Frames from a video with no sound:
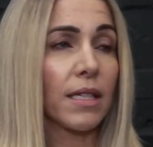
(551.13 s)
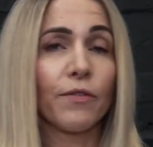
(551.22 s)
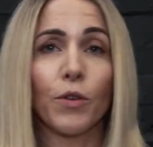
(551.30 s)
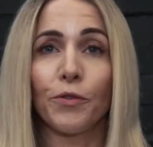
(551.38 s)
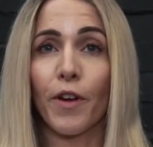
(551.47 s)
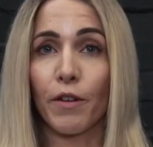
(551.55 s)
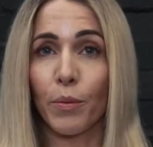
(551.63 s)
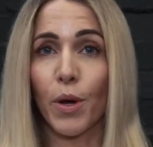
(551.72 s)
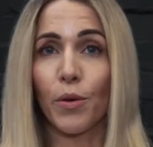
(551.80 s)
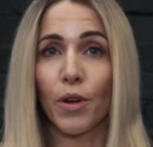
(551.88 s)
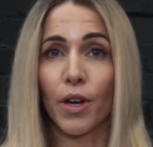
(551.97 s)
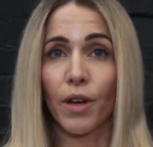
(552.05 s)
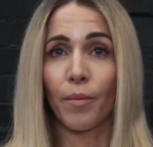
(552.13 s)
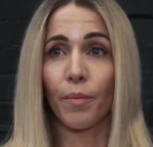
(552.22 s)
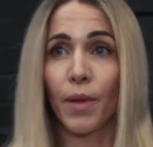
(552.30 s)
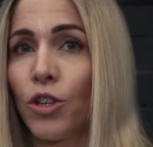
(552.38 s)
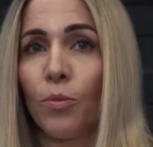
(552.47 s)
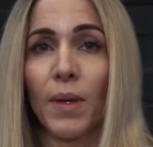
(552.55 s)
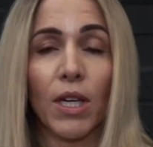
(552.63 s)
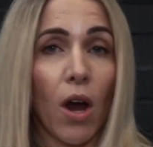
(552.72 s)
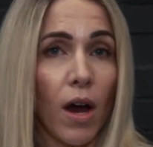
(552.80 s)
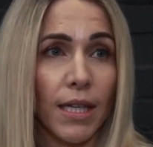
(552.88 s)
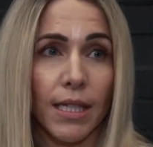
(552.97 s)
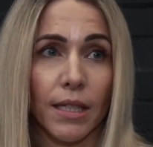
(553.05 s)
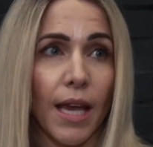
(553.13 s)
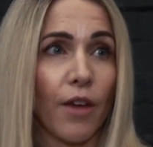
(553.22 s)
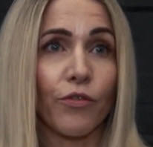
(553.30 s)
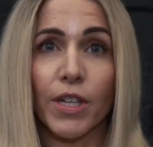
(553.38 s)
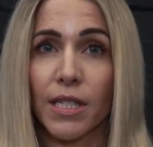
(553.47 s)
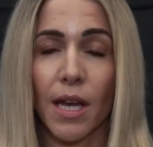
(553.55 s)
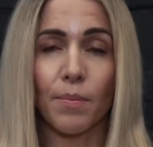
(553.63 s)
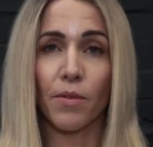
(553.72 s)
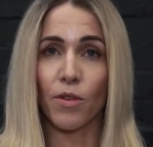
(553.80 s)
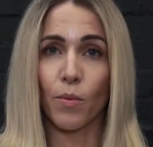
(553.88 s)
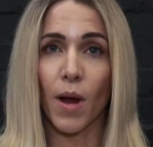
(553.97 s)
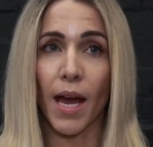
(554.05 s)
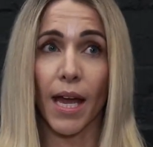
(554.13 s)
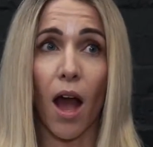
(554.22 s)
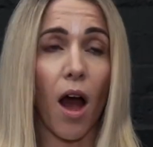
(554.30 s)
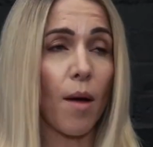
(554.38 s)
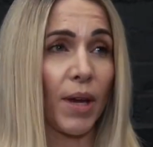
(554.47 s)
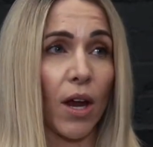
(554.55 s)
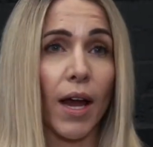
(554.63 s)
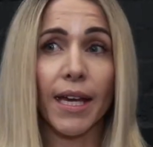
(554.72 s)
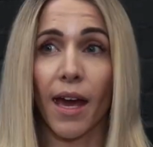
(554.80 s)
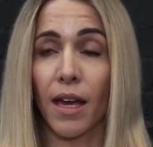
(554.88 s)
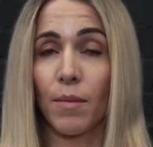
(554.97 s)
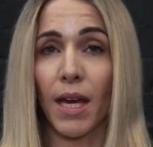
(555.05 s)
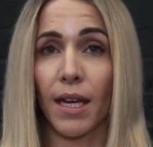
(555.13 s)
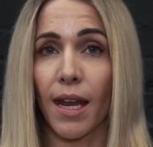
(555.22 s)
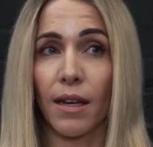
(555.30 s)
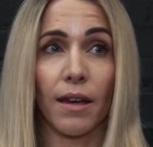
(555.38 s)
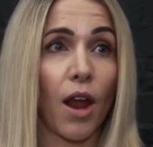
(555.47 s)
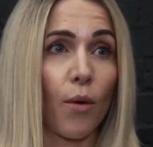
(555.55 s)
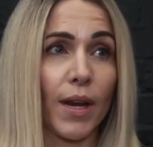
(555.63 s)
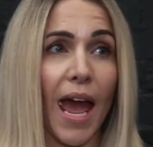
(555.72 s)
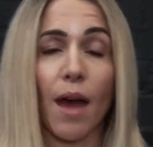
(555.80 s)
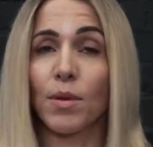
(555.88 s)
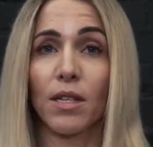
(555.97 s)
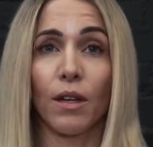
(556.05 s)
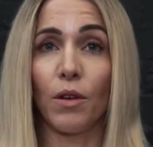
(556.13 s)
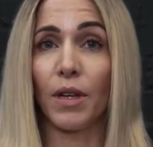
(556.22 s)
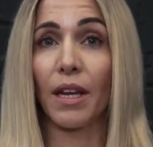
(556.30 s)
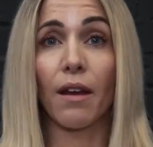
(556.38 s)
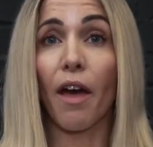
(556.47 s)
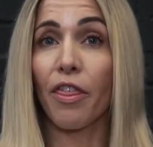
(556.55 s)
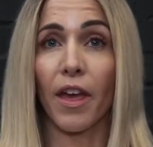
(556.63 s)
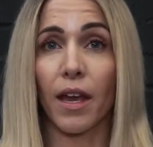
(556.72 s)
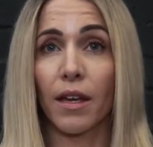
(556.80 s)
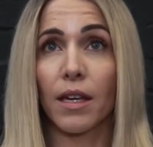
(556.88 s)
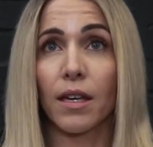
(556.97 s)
to feel very welcome. You'll be guided every step of the way. I mean, I came in knowing absolutely nothing.